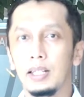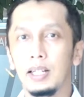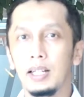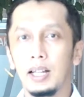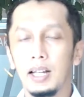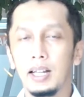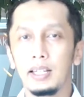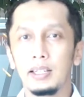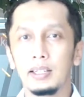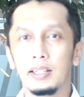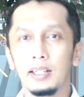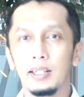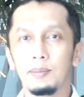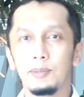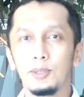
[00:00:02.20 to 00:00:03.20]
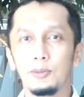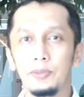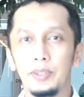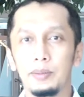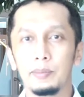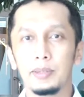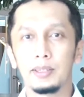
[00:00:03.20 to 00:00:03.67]
Hi, I'm
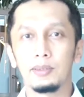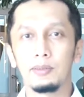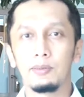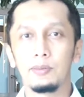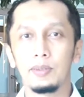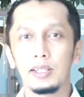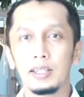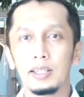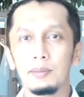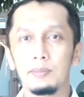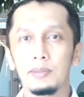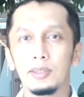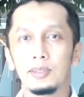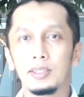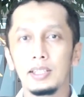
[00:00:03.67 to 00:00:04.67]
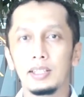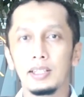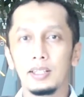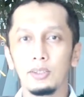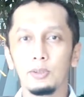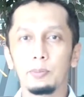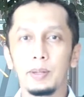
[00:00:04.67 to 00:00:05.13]
Loviman. Welcome to the
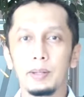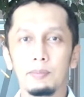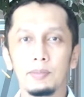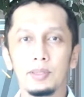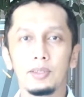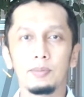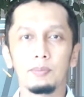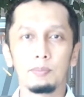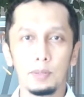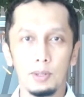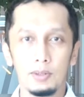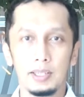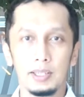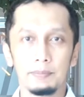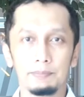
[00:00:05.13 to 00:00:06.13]
Nano PAMS program.